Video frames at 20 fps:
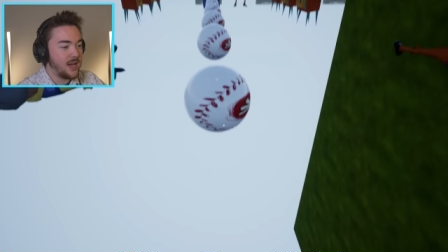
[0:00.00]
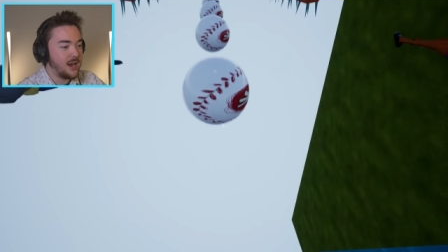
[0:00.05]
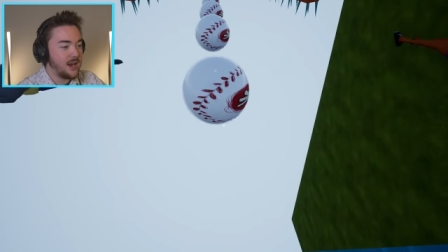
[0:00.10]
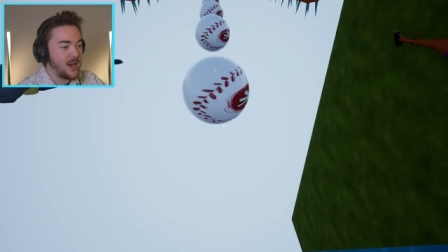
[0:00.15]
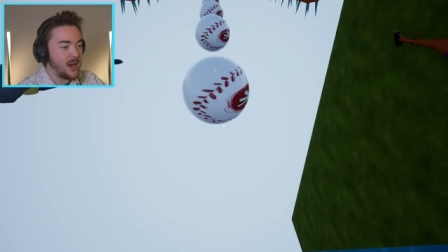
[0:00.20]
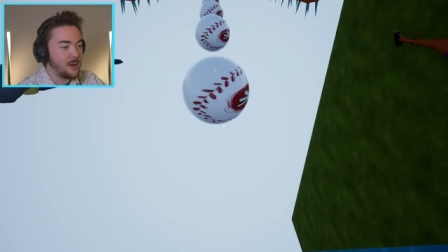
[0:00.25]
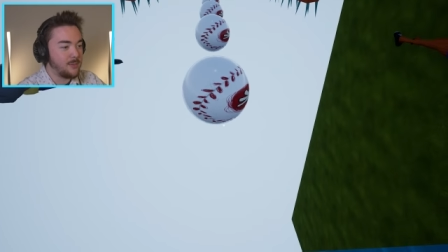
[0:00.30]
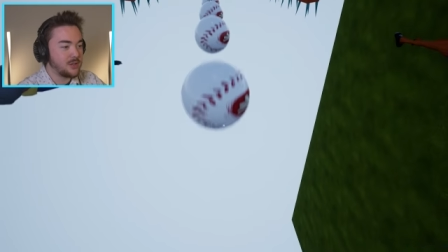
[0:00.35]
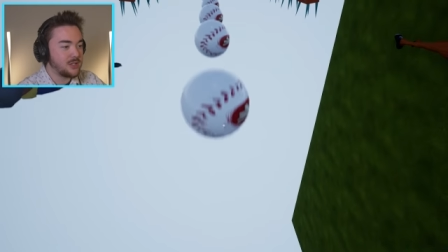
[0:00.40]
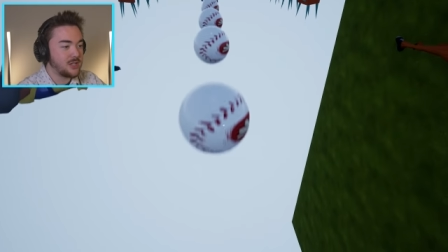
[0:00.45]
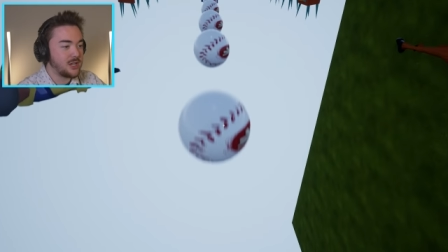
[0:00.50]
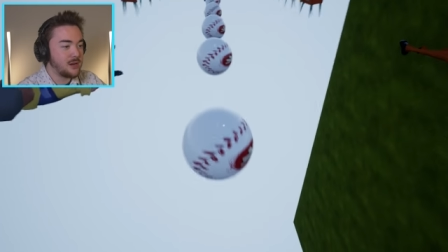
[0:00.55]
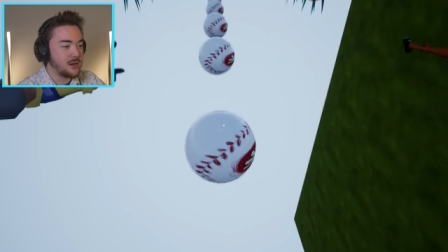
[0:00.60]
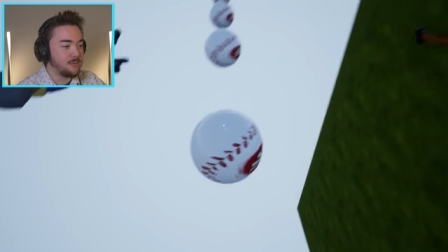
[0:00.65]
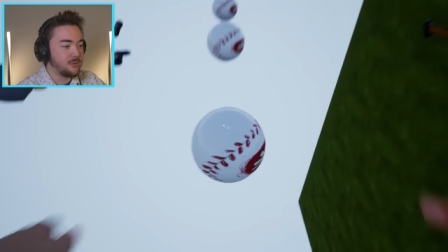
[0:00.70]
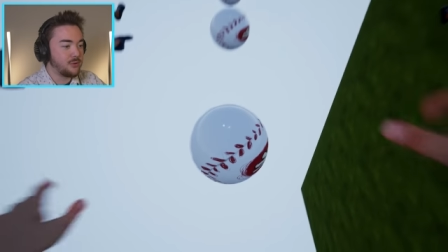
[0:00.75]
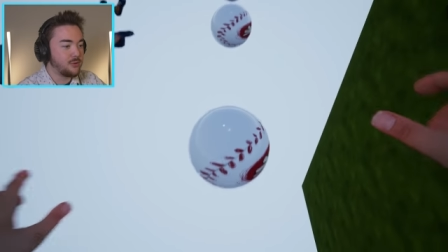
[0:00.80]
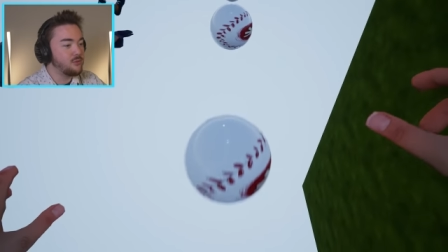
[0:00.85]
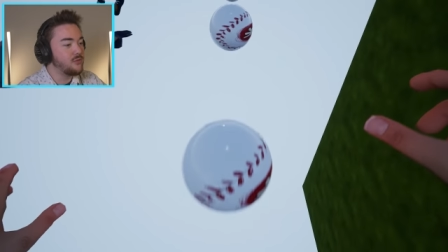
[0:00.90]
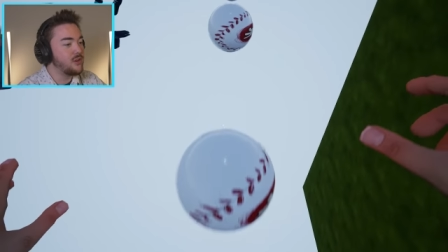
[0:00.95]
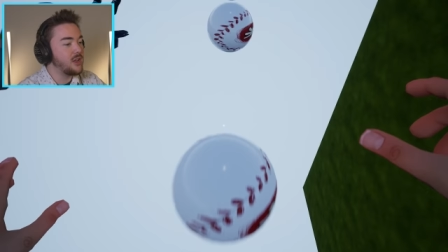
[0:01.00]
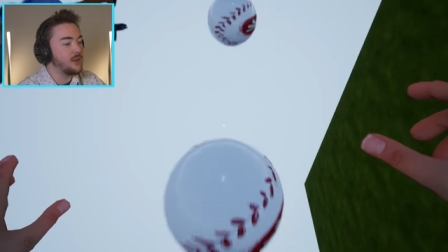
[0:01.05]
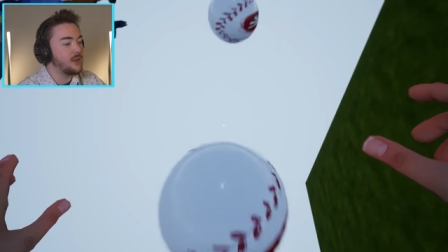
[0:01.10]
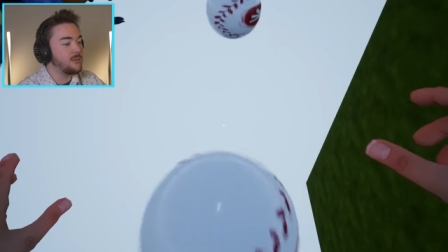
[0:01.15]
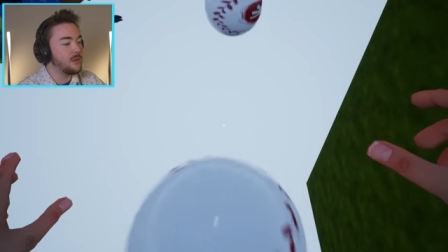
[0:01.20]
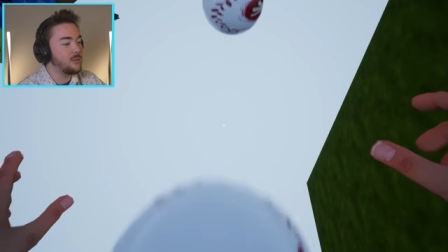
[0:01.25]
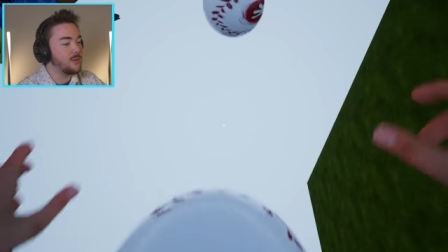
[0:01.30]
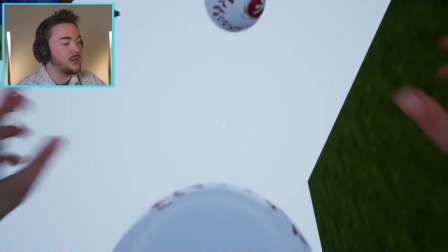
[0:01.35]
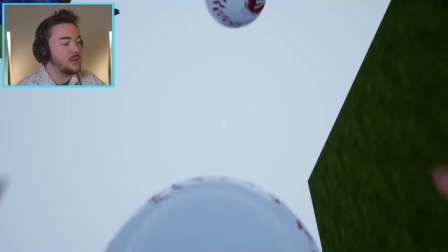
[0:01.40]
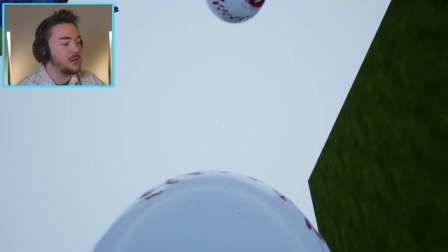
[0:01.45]
all right, we're just gonna prove to
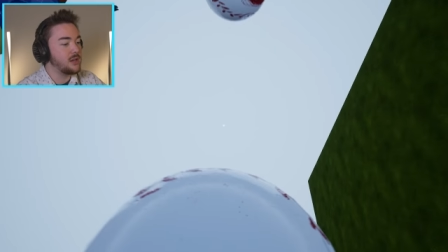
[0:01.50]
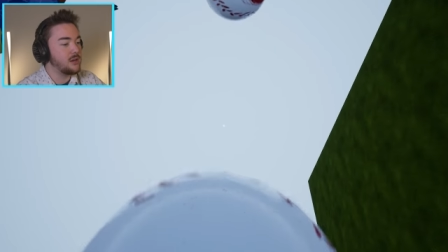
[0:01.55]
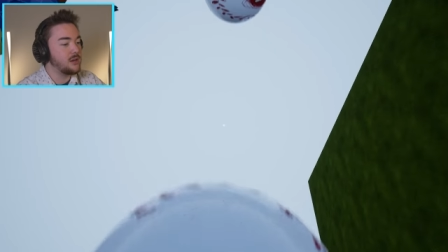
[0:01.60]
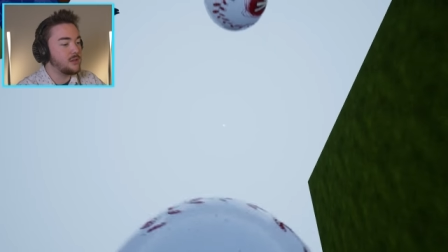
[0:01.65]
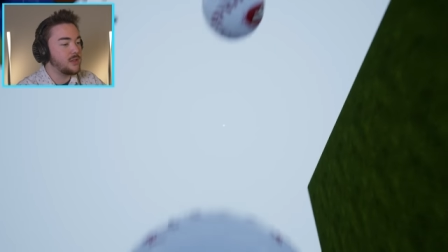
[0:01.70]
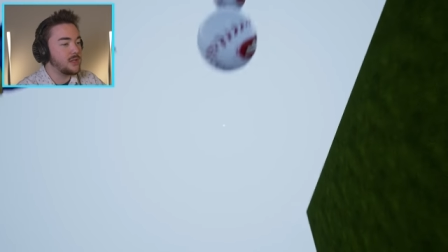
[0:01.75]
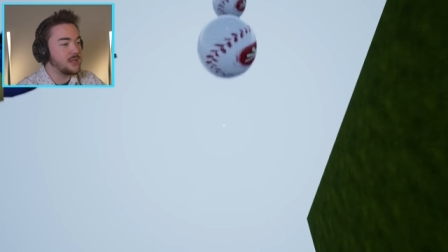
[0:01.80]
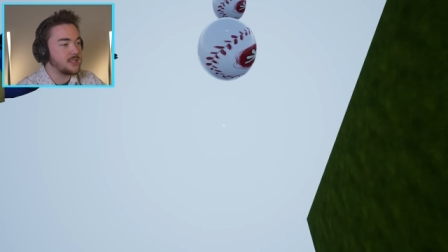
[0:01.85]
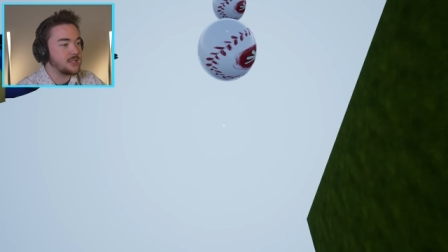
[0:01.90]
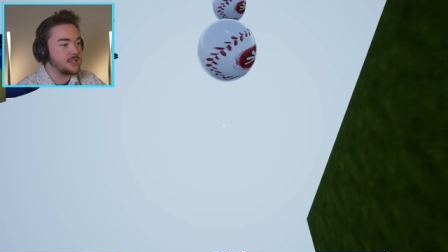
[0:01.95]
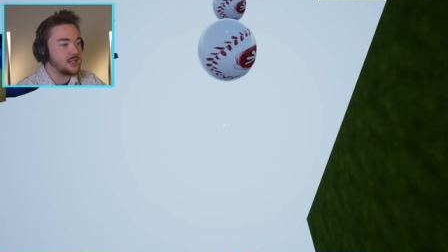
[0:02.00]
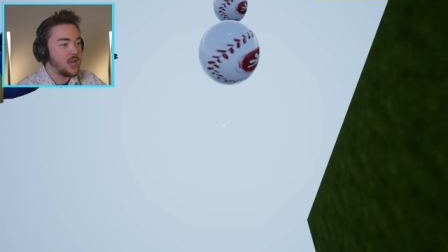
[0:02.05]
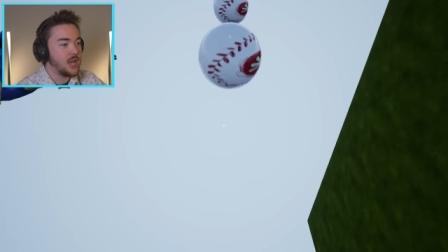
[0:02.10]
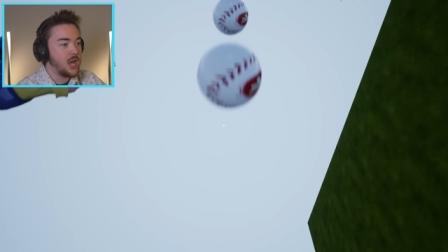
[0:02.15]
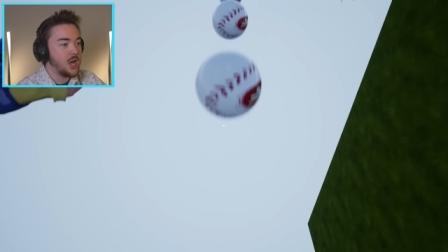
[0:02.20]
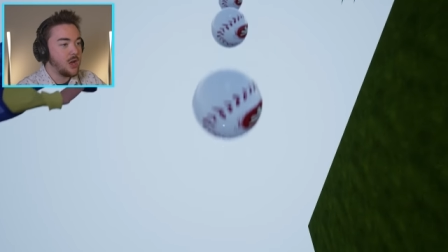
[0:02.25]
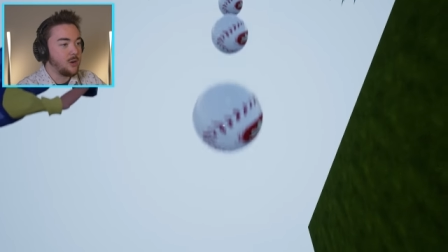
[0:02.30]
him that we can do this.